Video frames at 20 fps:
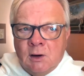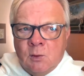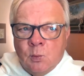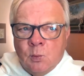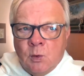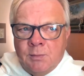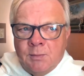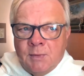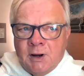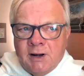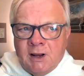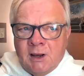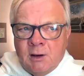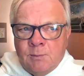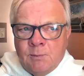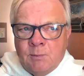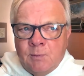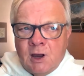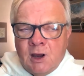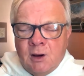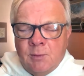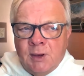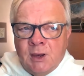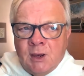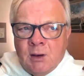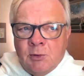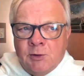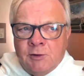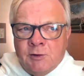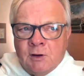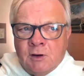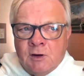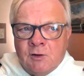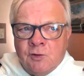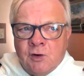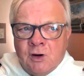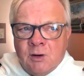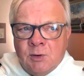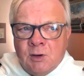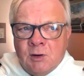What might I be able to
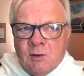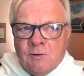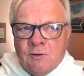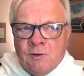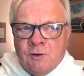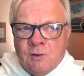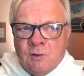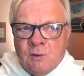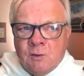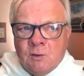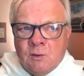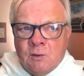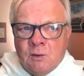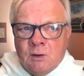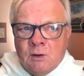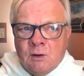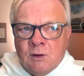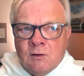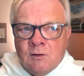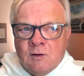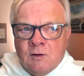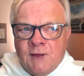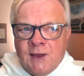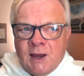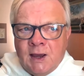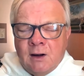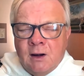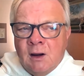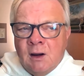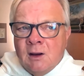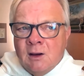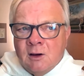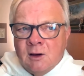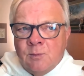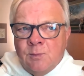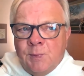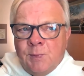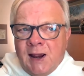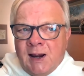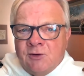contribute to that?
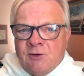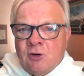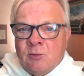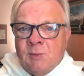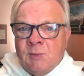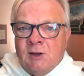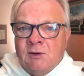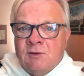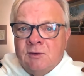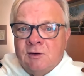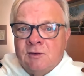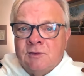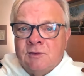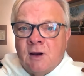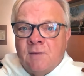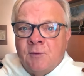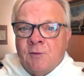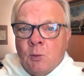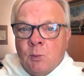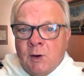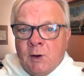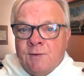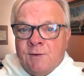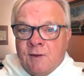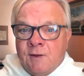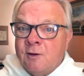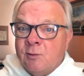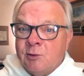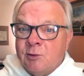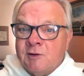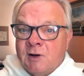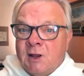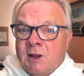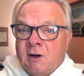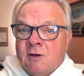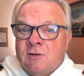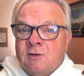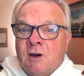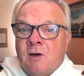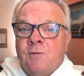Compassion means to suffer with, and there was a
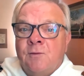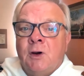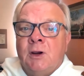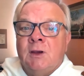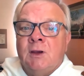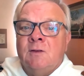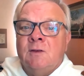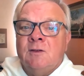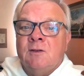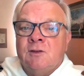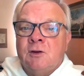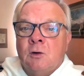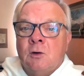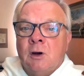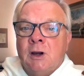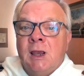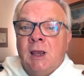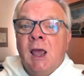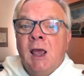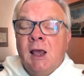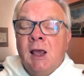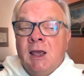lot of suffering in this story.